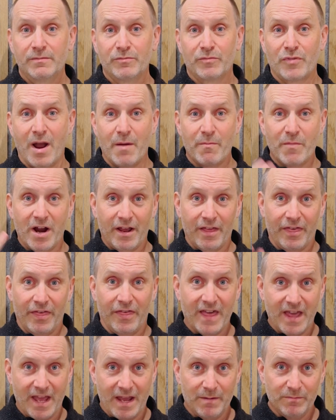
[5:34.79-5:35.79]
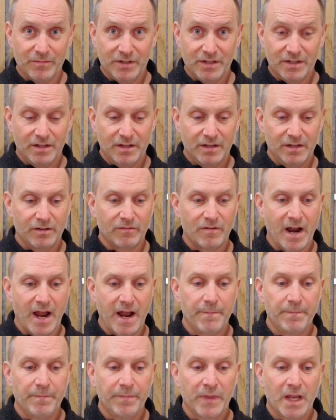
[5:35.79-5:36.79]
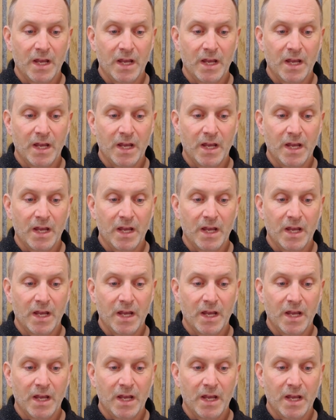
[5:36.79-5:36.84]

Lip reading: primary themes, right?